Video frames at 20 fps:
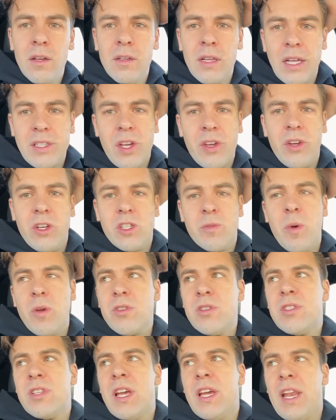That's how you're supposed
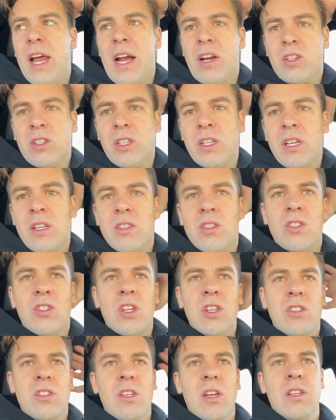to say it, actually. It's
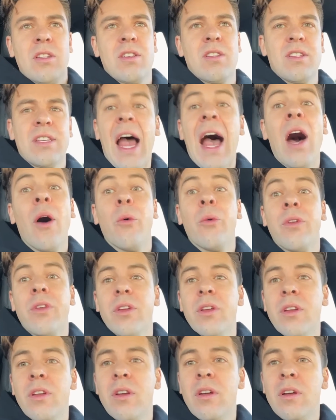just a sound.
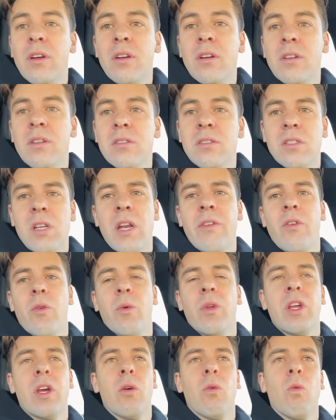It's not even
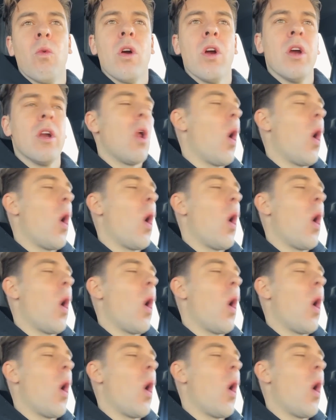really a word.